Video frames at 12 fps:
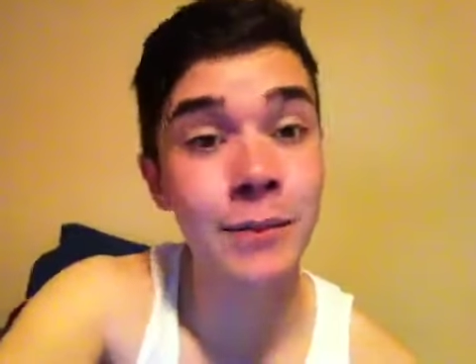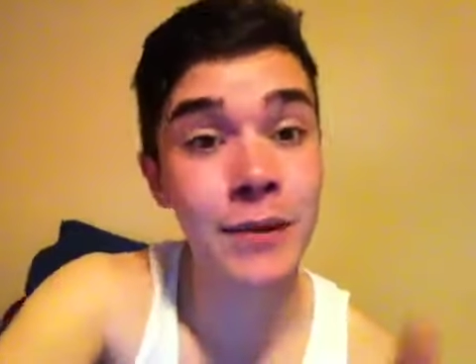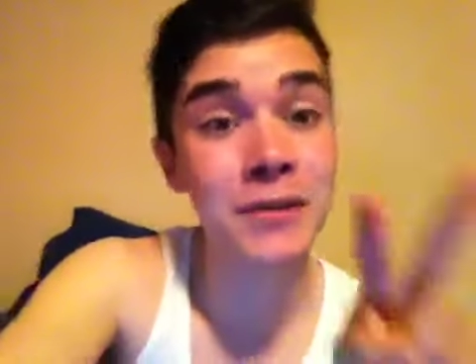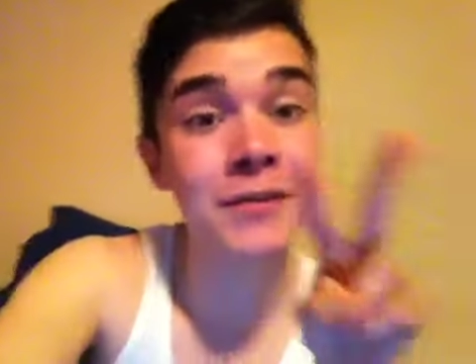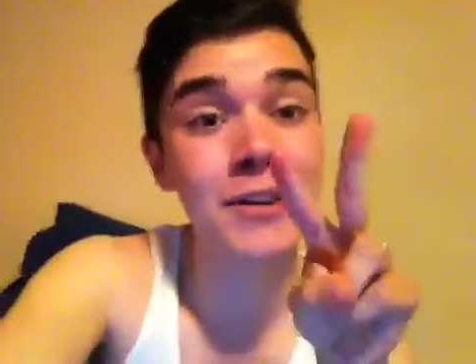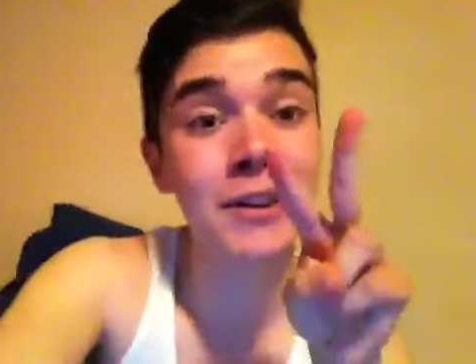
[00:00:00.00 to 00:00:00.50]

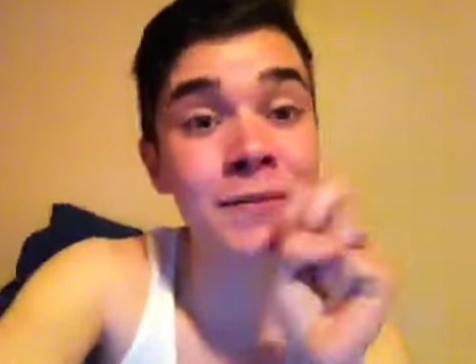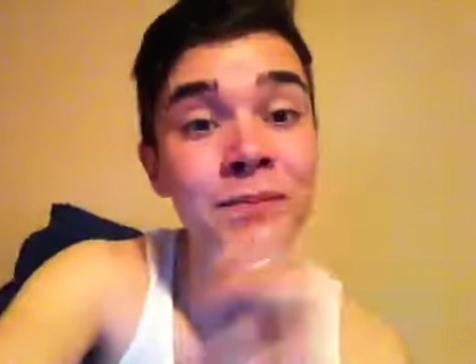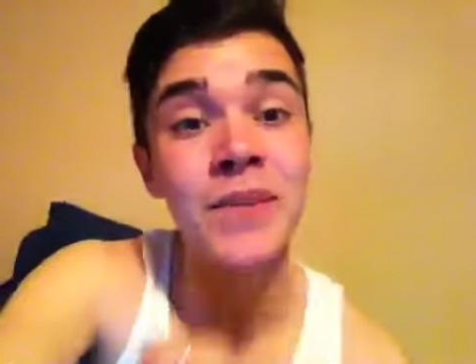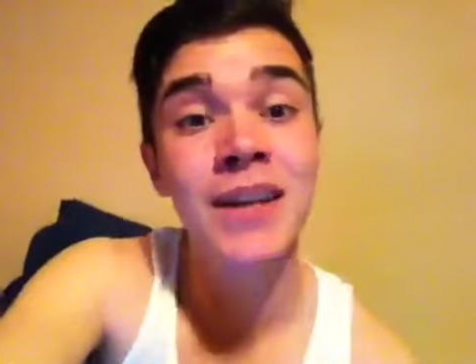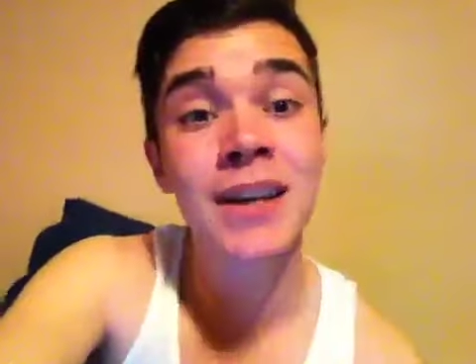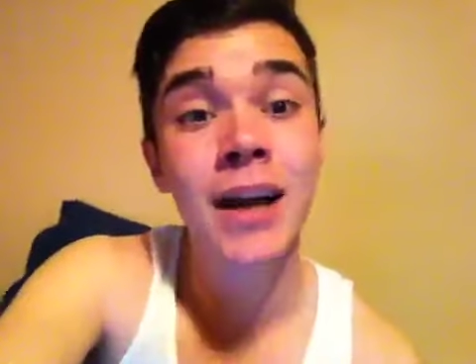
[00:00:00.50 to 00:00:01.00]
Piece of chicken.
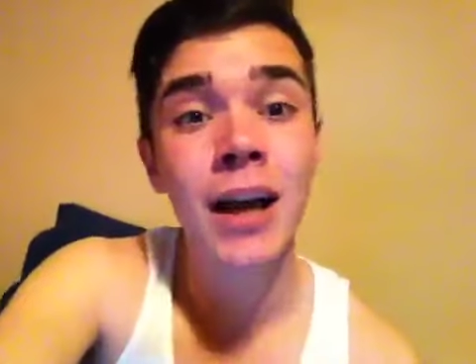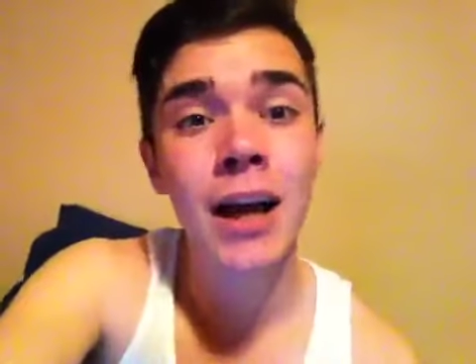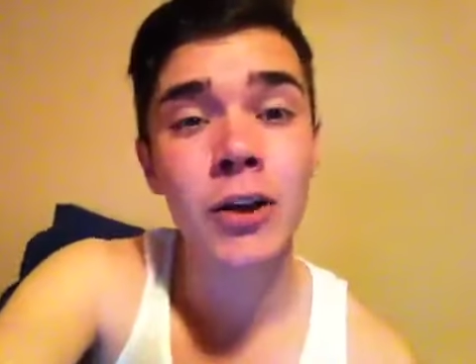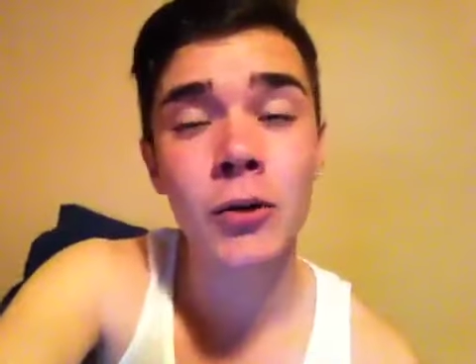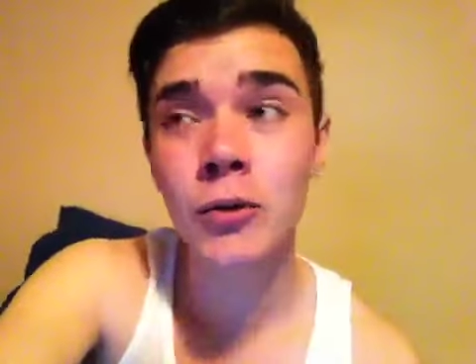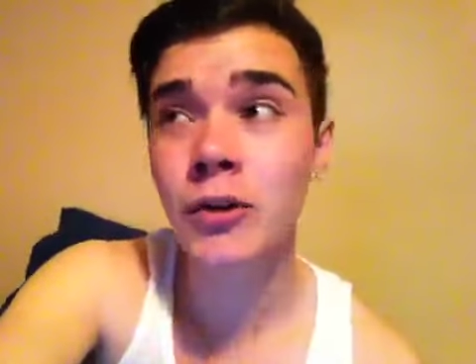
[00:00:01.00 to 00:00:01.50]

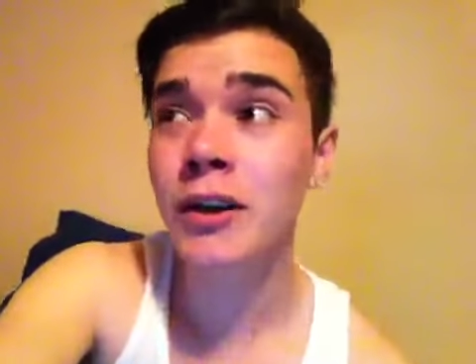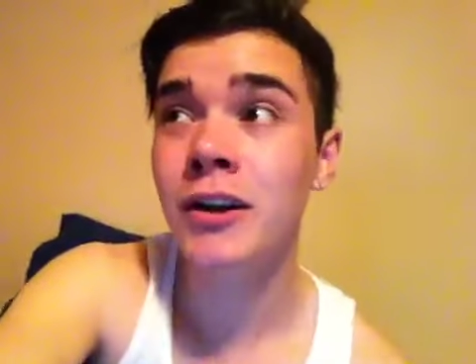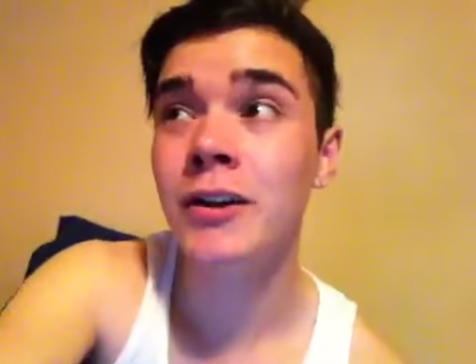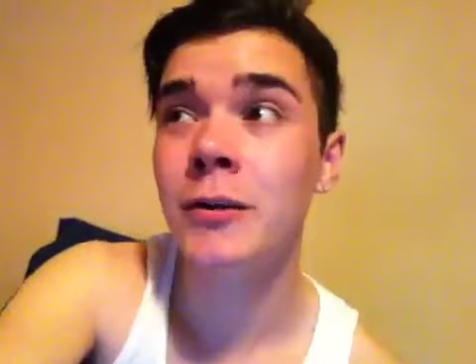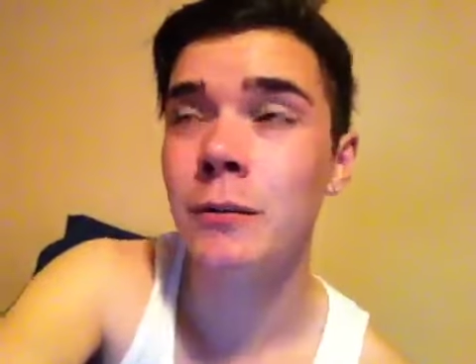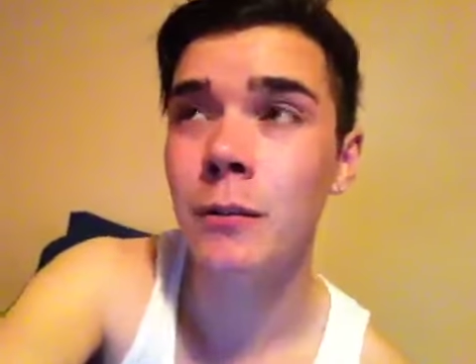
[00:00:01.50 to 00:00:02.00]

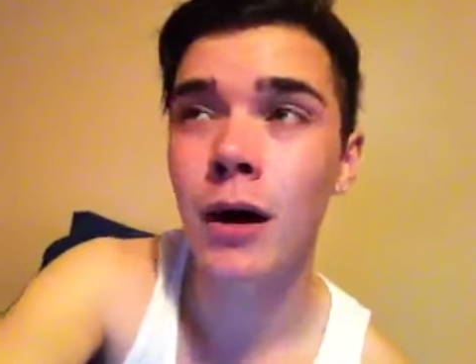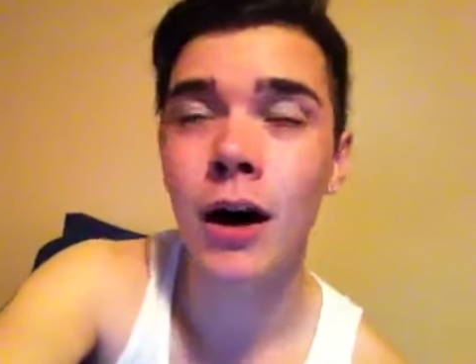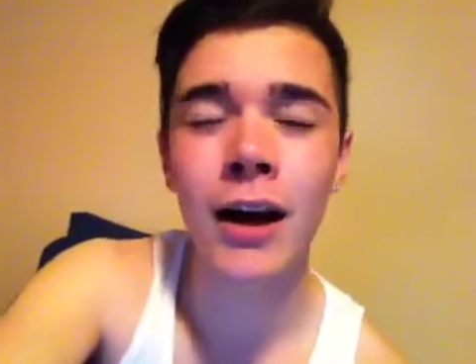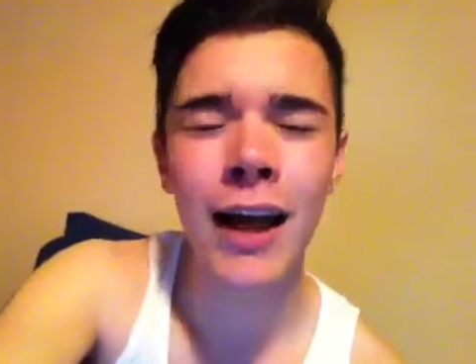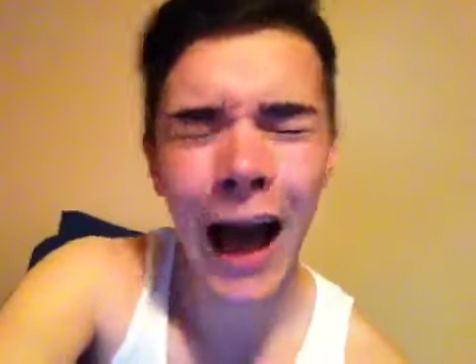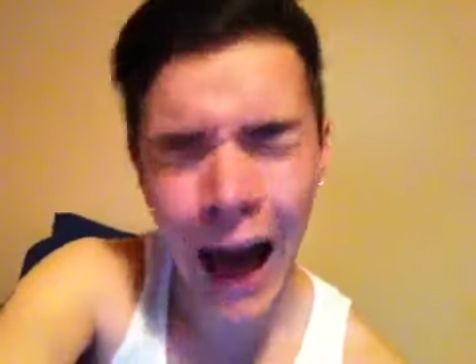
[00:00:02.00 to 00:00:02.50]

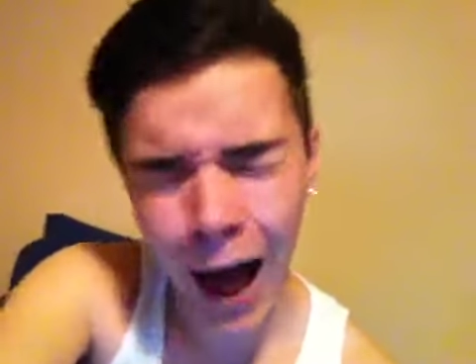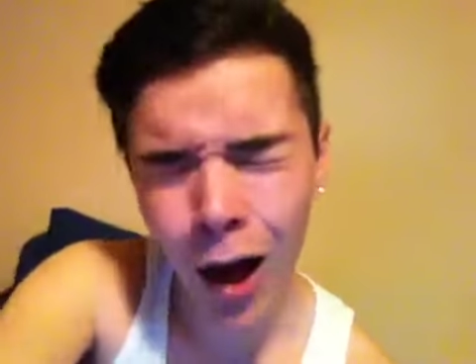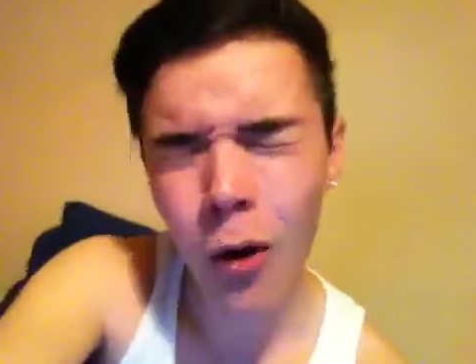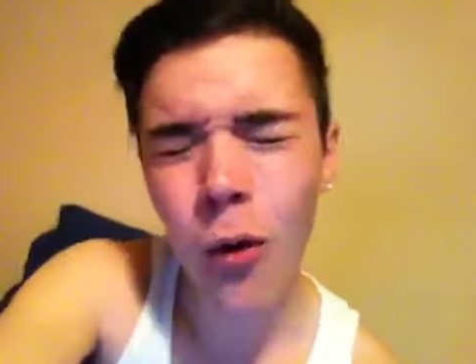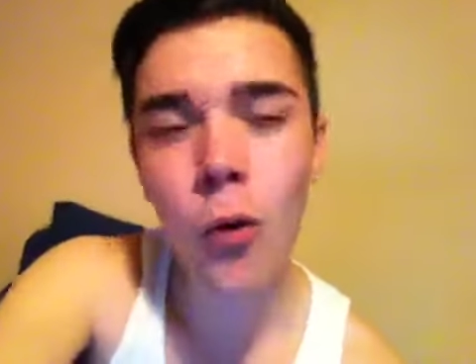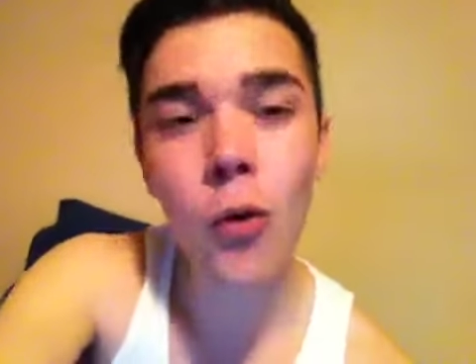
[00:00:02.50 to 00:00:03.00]
Goodbye.
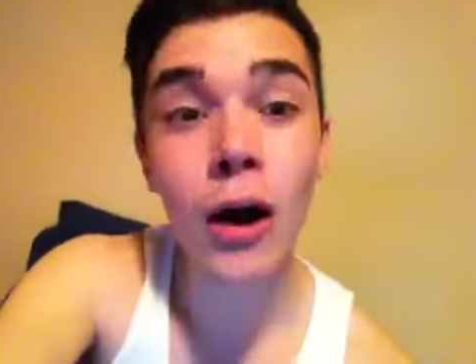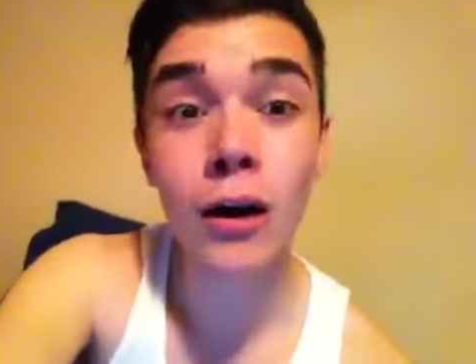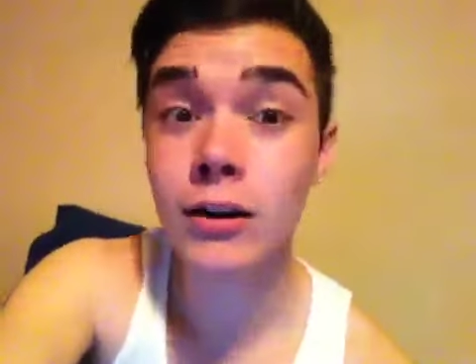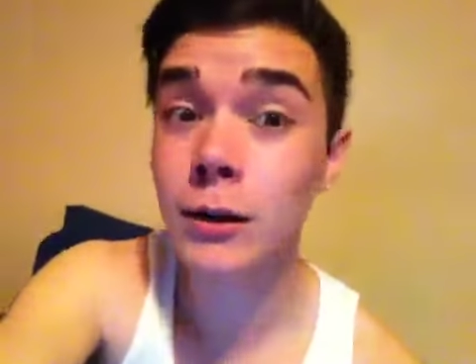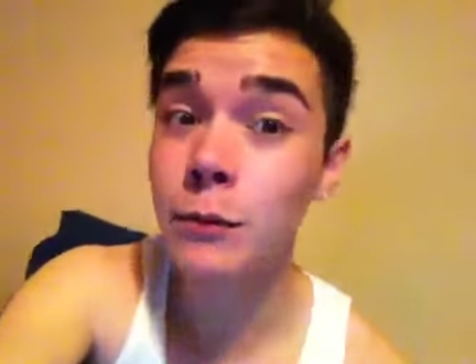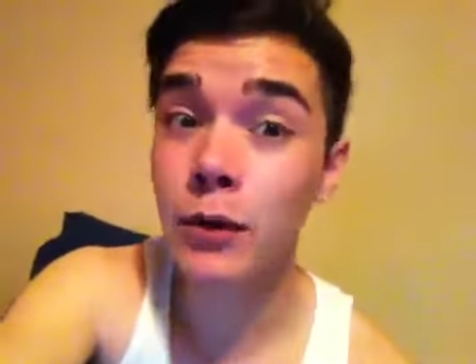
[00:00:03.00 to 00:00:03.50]
Ow!
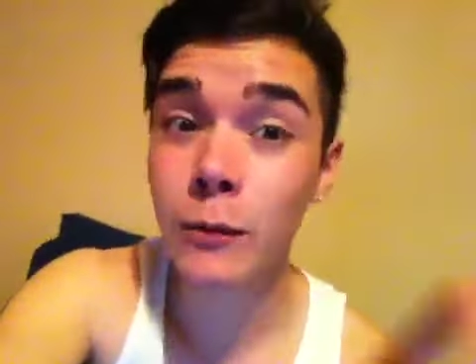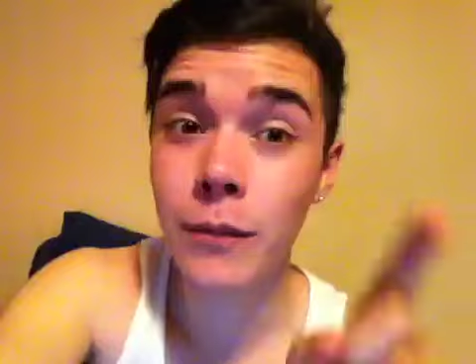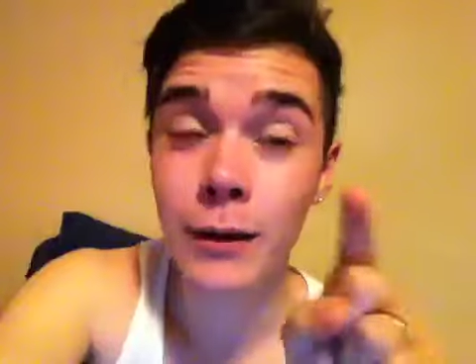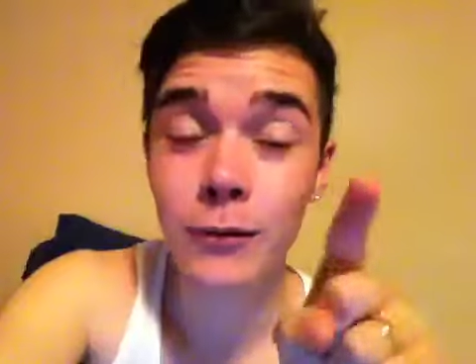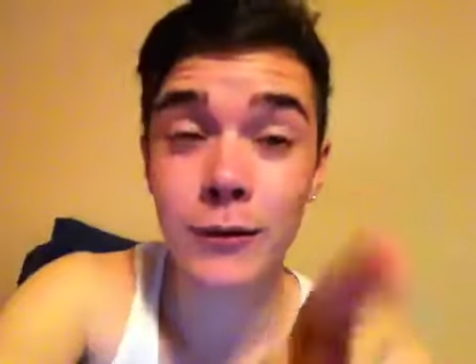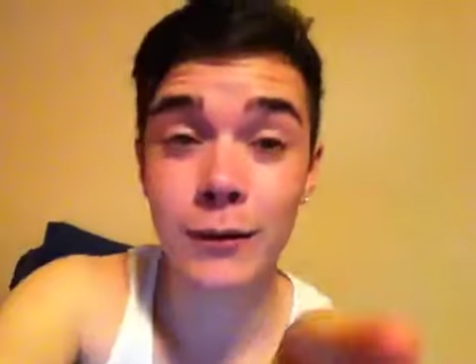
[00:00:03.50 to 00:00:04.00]
Ugly Bob,
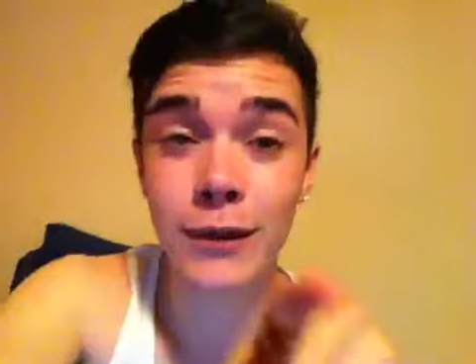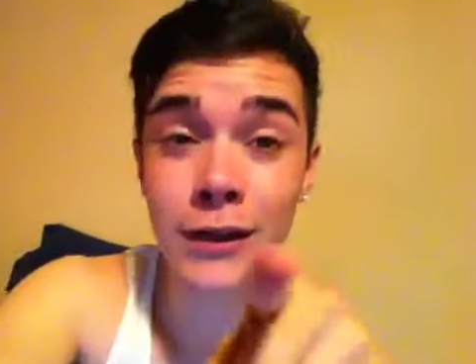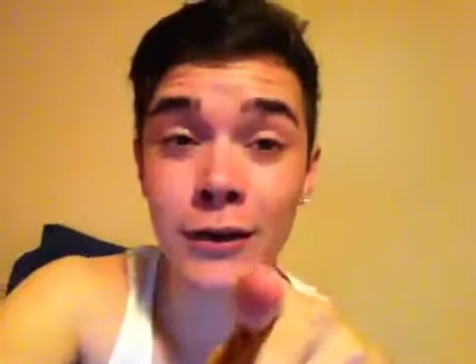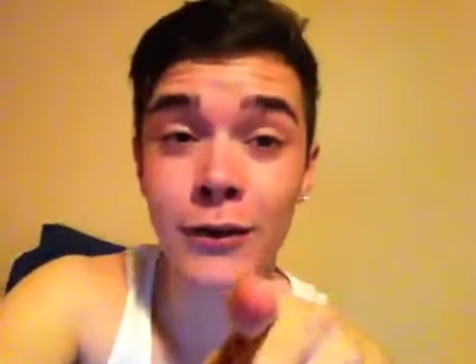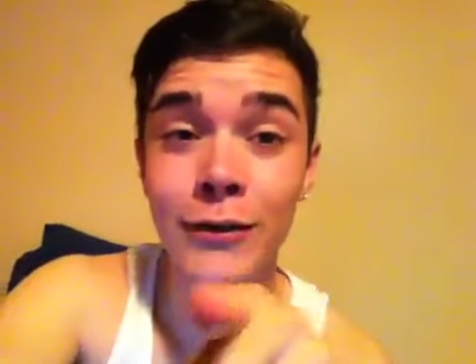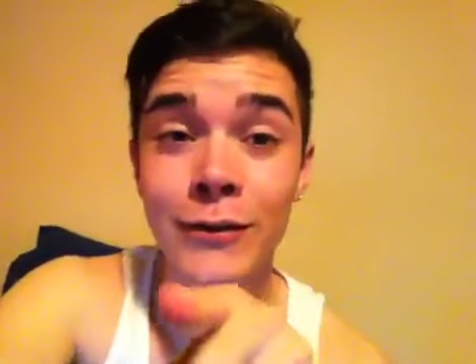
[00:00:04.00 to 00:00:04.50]
that was for
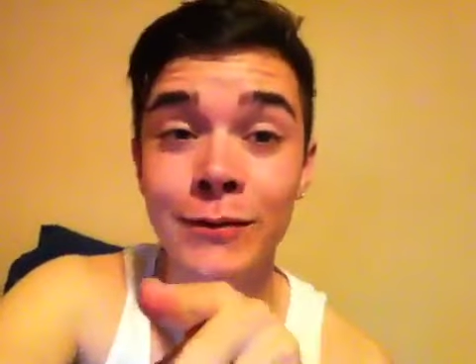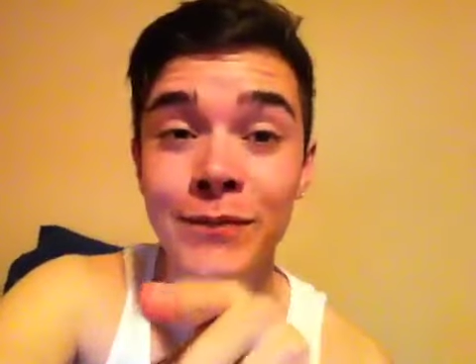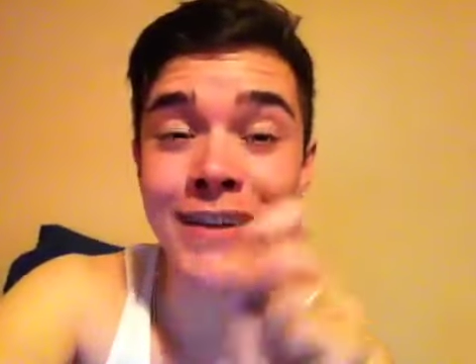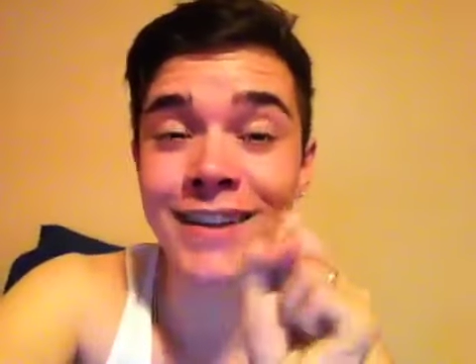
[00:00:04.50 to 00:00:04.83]
you.